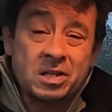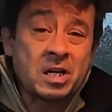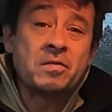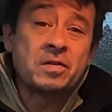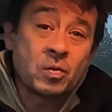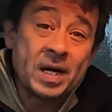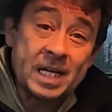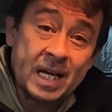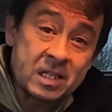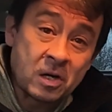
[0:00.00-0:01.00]
is over 20
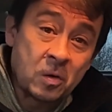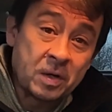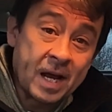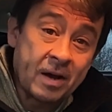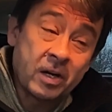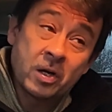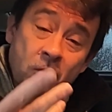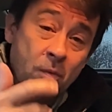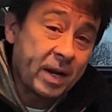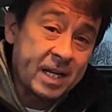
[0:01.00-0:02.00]
years old now and I've got to
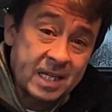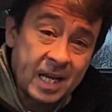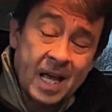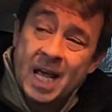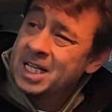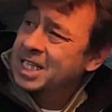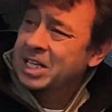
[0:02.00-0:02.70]
replace it. It's just